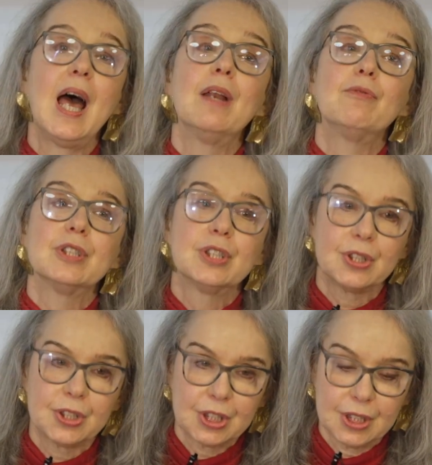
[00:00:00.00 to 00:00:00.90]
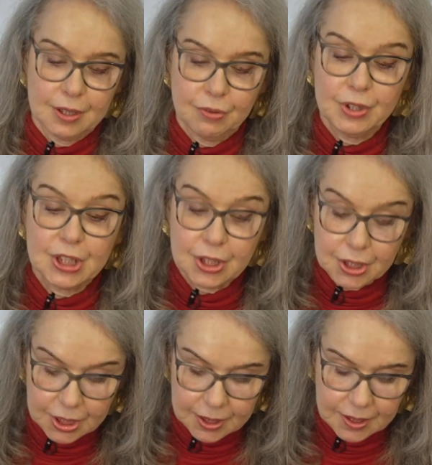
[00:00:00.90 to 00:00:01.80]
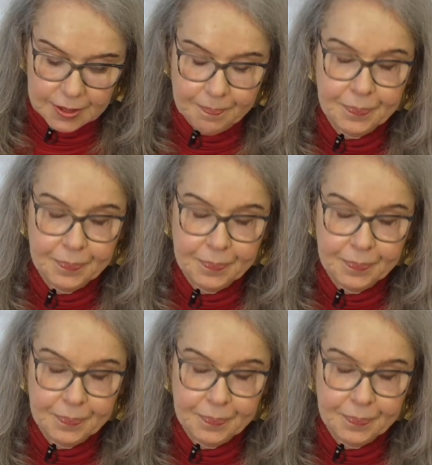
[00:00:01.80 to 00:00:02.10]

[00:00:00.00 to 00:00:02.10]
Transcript: and resurgence.